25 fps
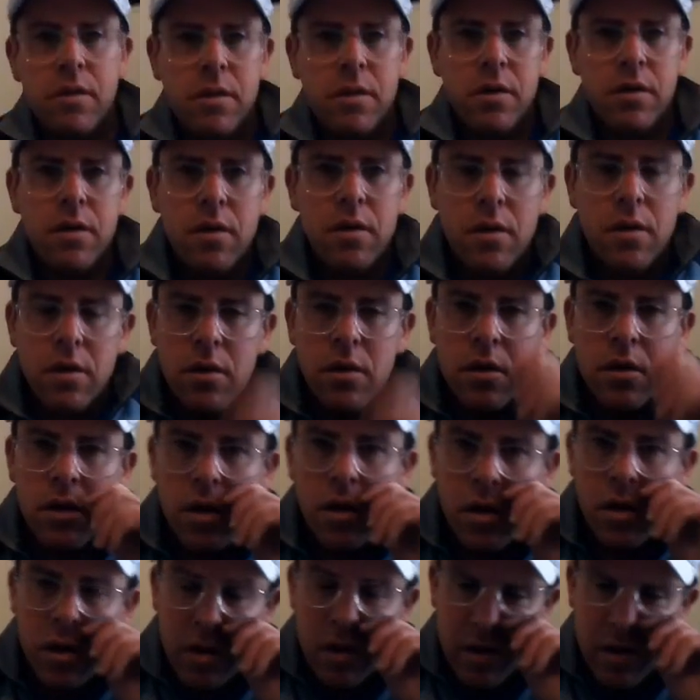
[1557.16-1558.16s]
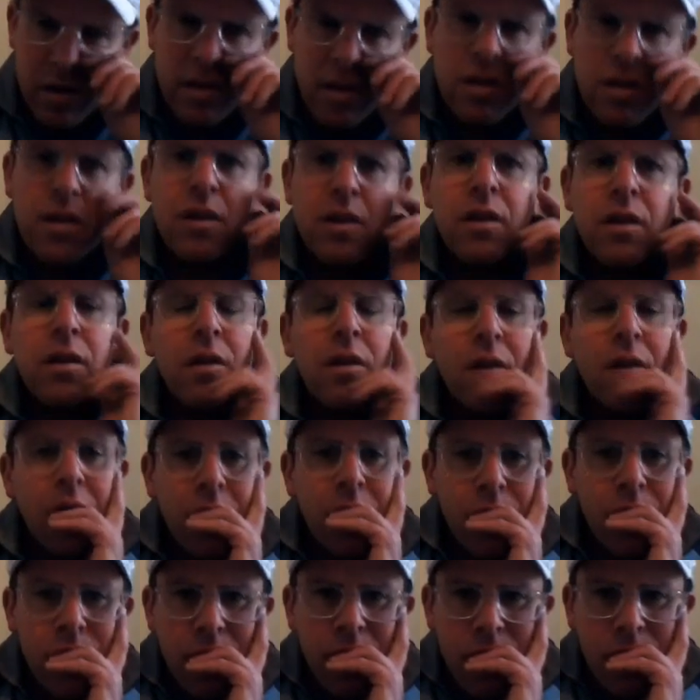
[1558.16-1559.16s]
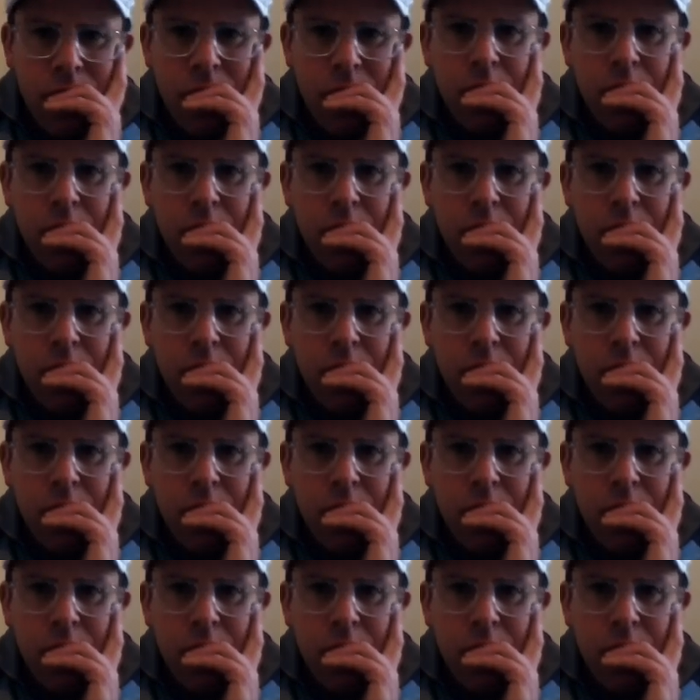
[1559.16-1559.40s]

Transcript: So we have to tell them you are in